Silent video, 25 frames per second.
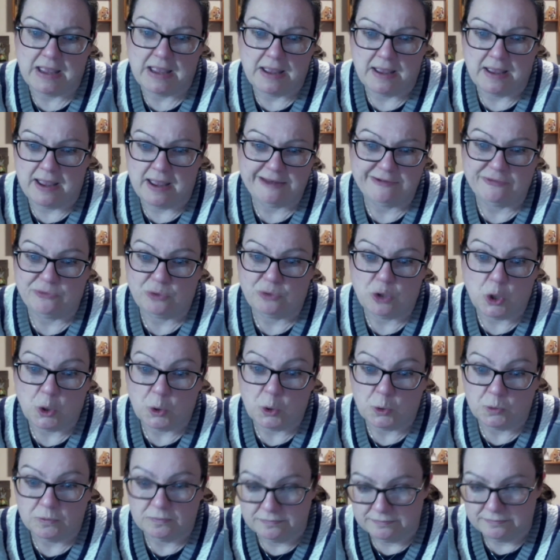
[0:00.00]
don't
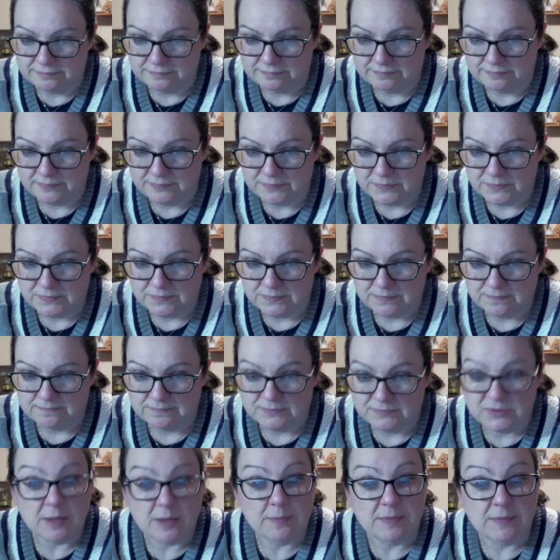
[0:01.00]
know,
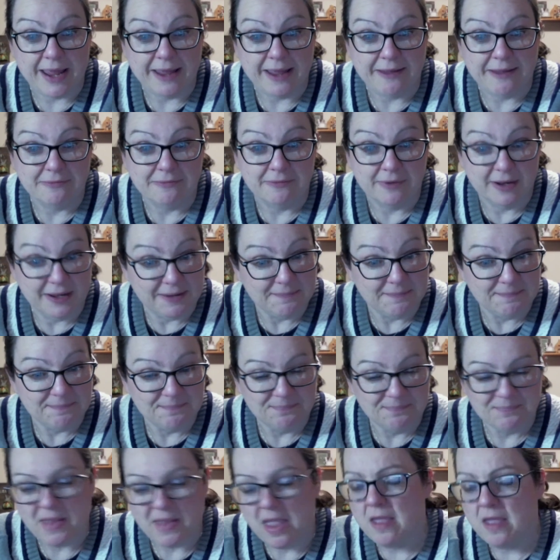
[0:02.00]
someday, right?
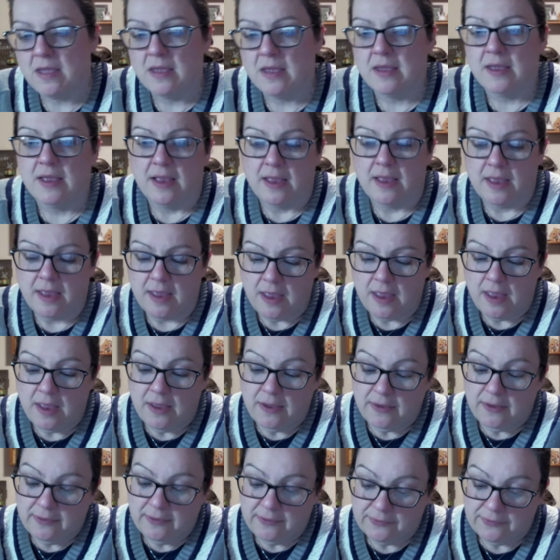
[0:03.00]

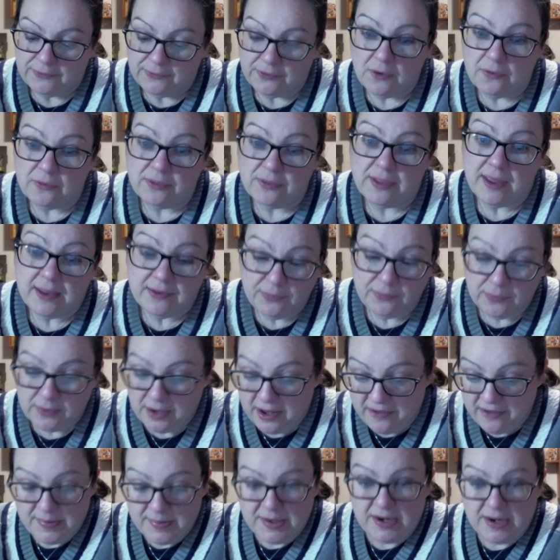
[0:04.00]
So that's what
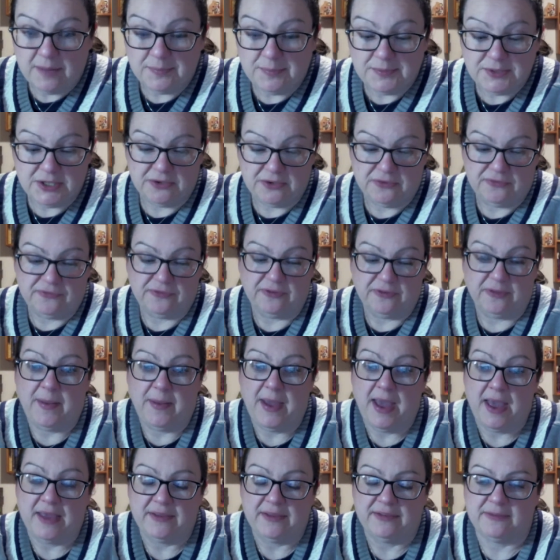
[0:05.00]
I've been up to for the
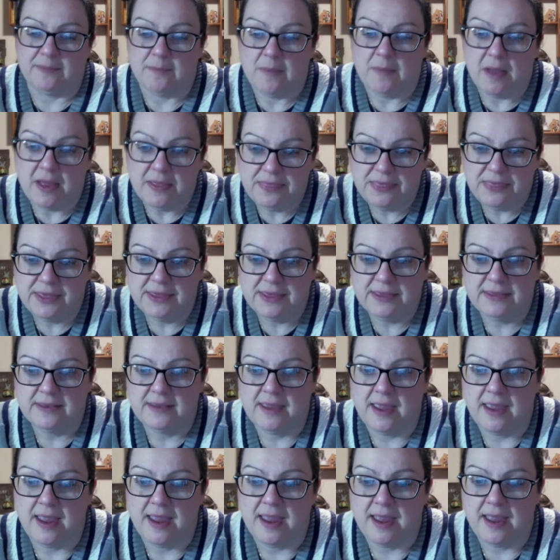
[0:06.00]
past month,
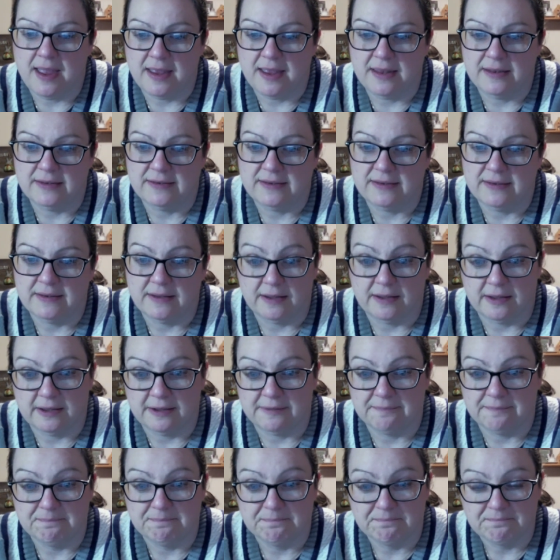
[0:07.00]
and
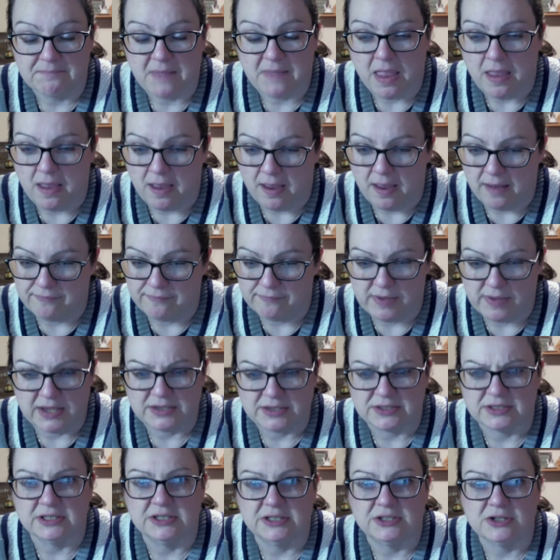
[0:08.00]
I've
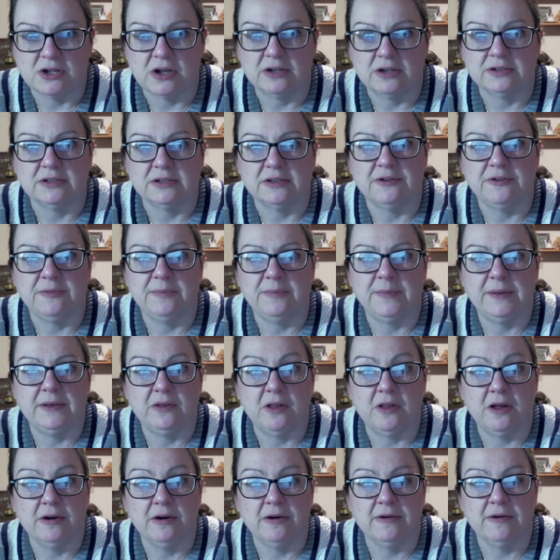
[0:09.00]
actually talked a little bit
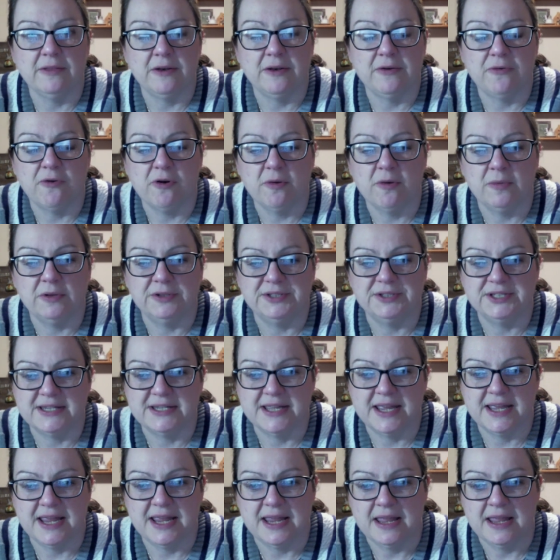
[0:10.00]
longer than normal
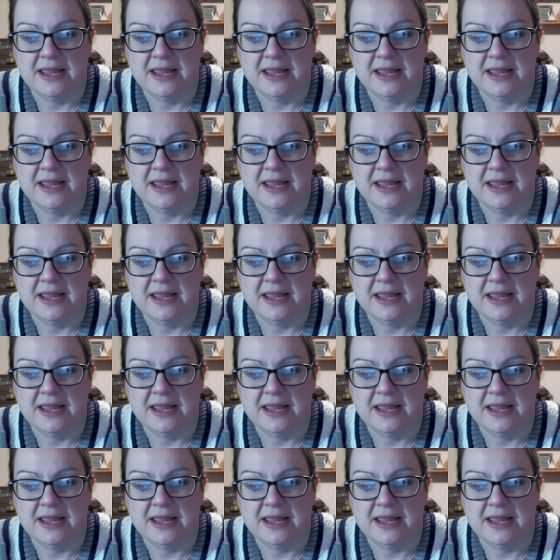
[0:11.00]
today,